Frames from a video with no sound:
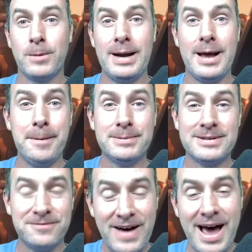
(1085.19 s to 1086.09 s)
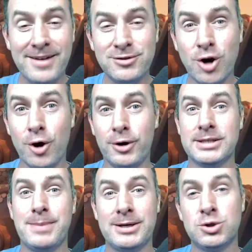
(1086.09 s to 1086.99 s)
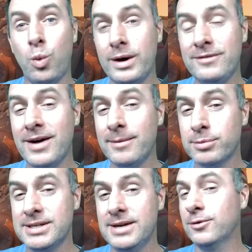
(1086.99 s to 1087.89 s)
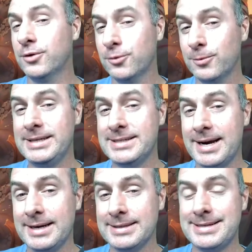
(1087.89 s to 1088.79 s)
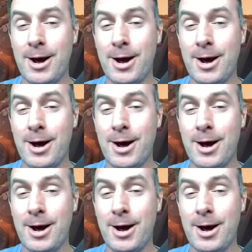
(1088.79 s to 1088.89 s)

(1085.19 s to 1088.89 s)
right, up to 5 targets by 25% for 3 seconds.